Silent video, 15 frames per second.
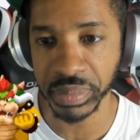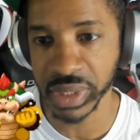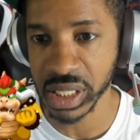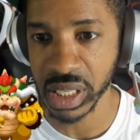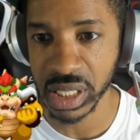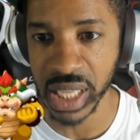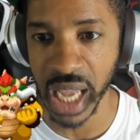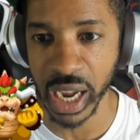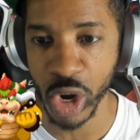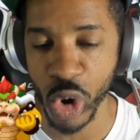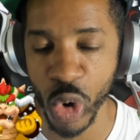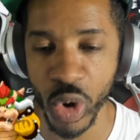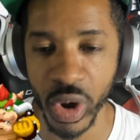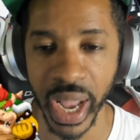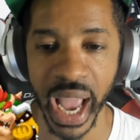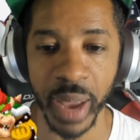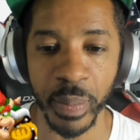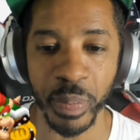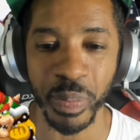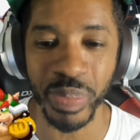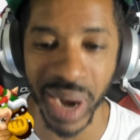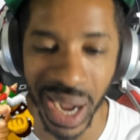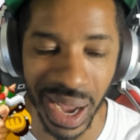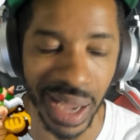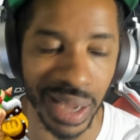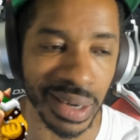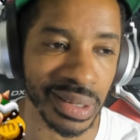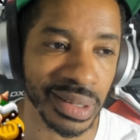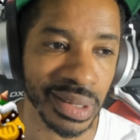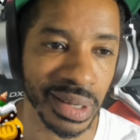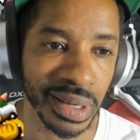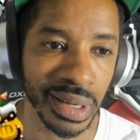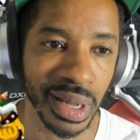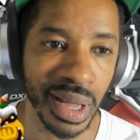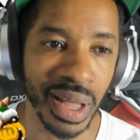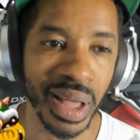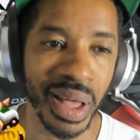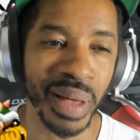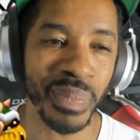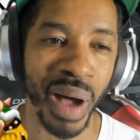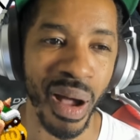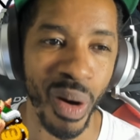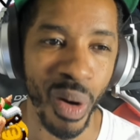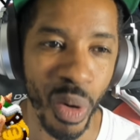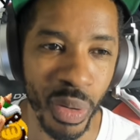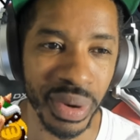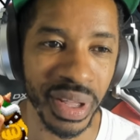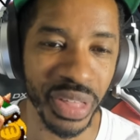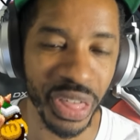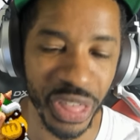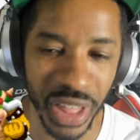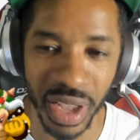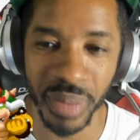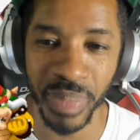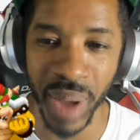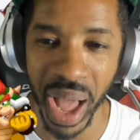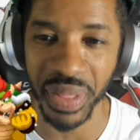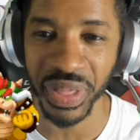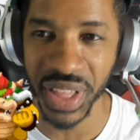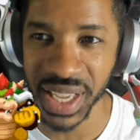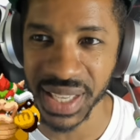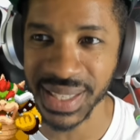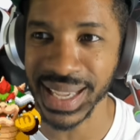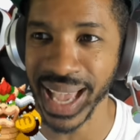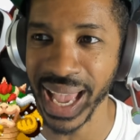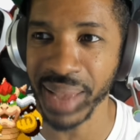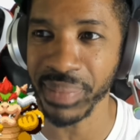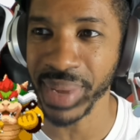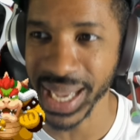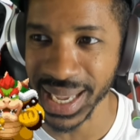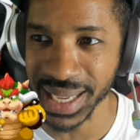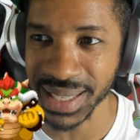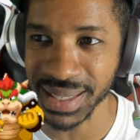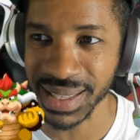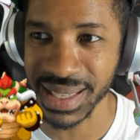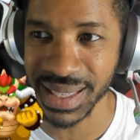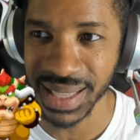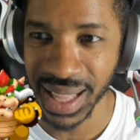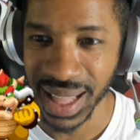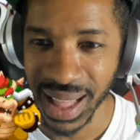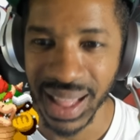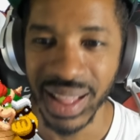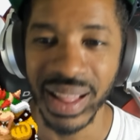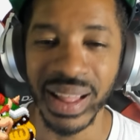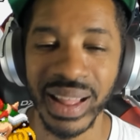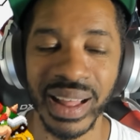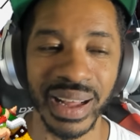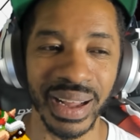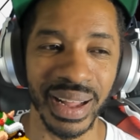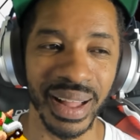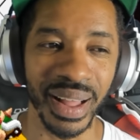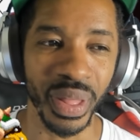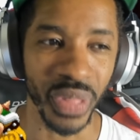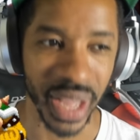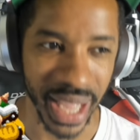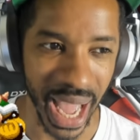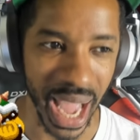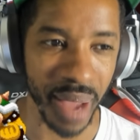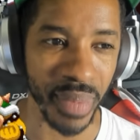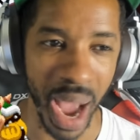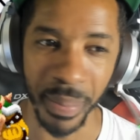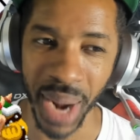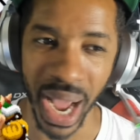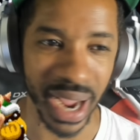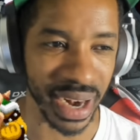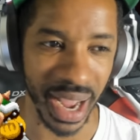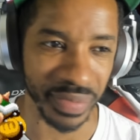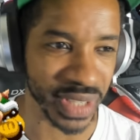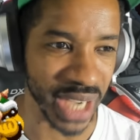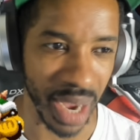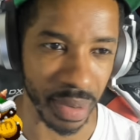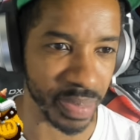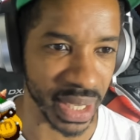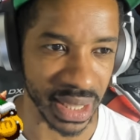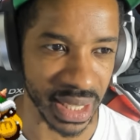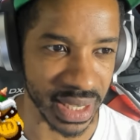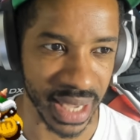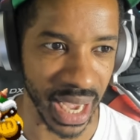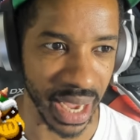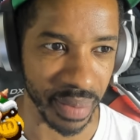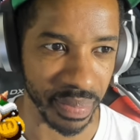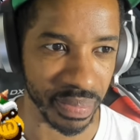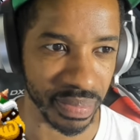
just looks like a cool game, but my only thing about this game is the game. I'm not going to have time to beat this game